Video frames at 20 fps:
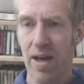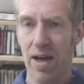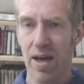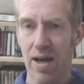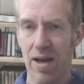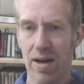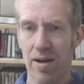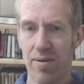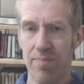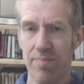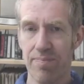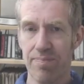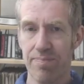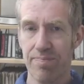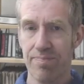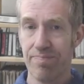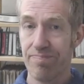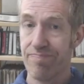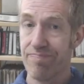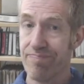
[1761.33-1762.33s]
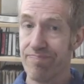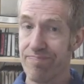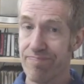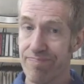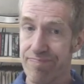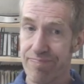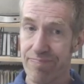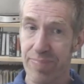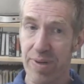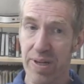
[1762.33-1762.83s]

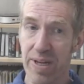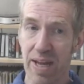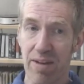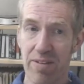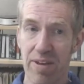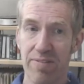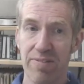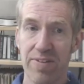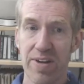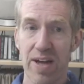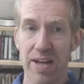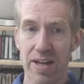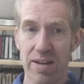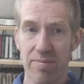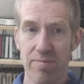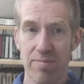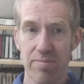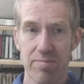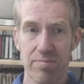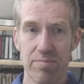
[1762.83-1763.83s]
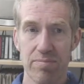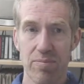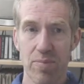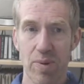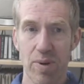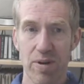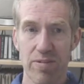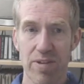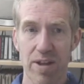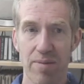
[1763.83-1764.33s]
But now they've done it,
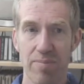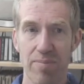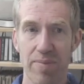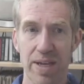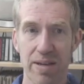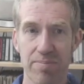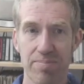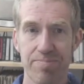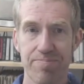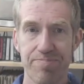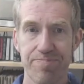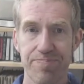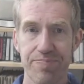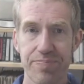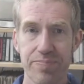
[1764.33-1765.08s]
what does that mean?